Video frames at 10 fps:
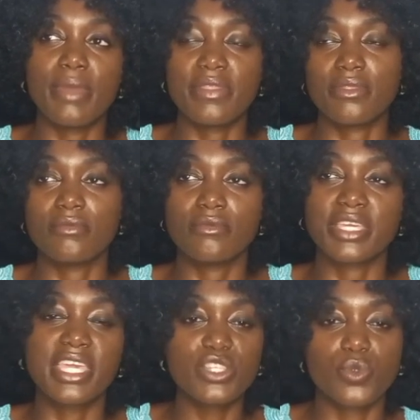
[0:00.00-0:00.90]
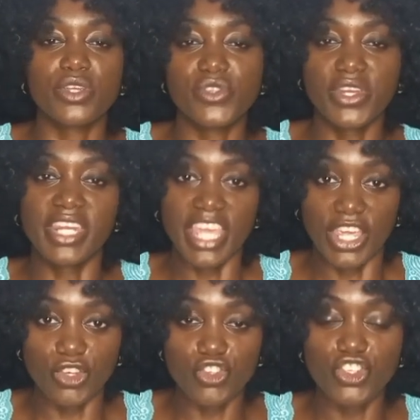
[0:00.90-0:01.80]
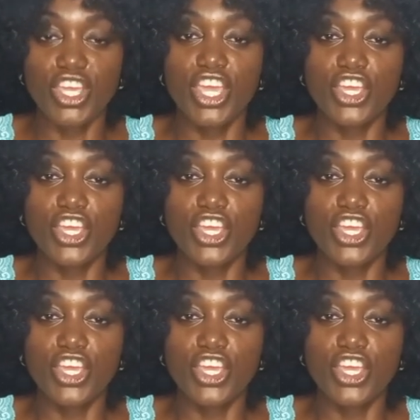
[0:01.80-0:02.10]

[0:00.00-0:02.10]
and the kids were a certain age